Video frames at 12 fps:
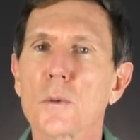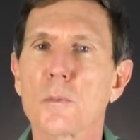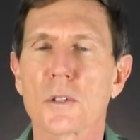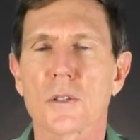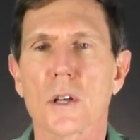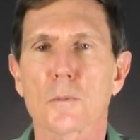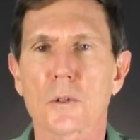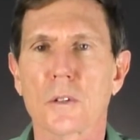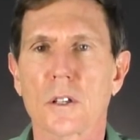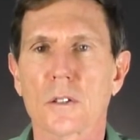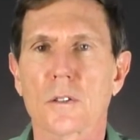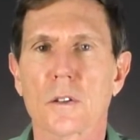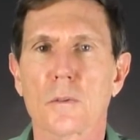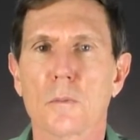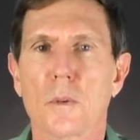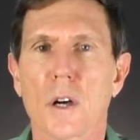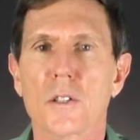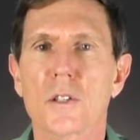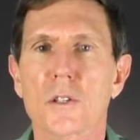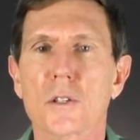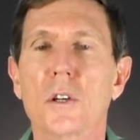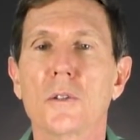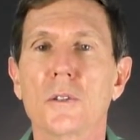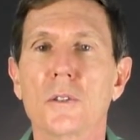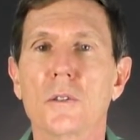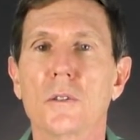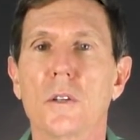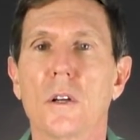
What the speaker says: perceptual algorithm I just showed you,